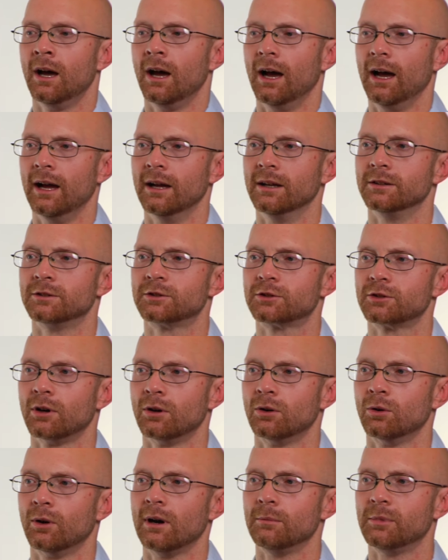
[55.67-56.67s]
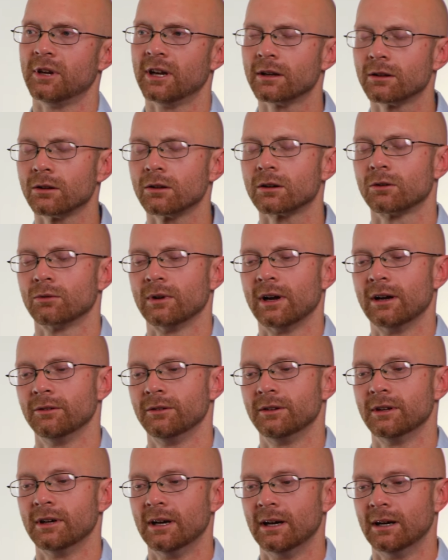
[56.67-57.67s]
And so I began to look
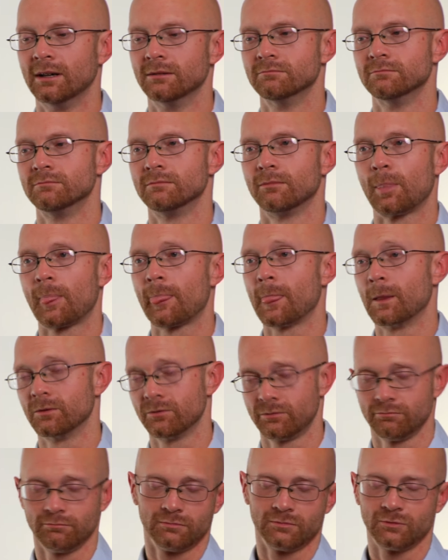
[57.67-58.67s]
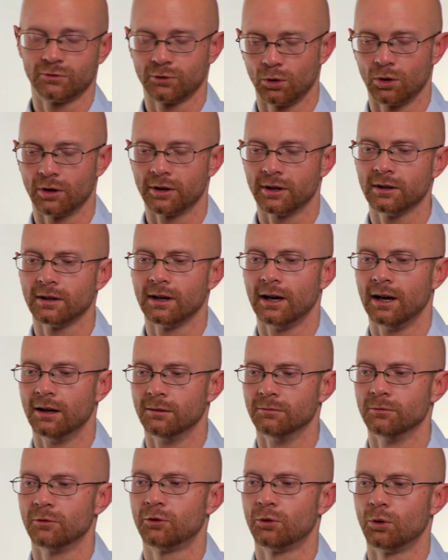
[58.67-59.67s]
around Florida
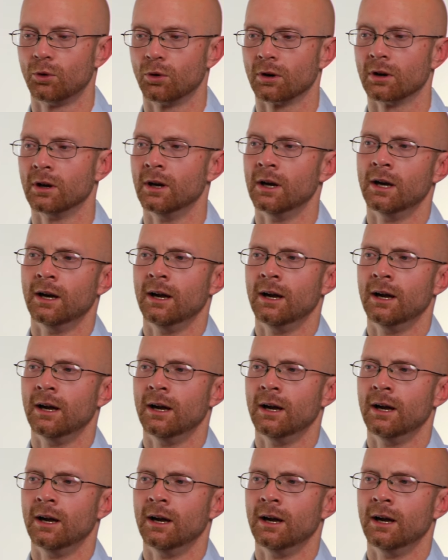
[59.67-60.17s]
for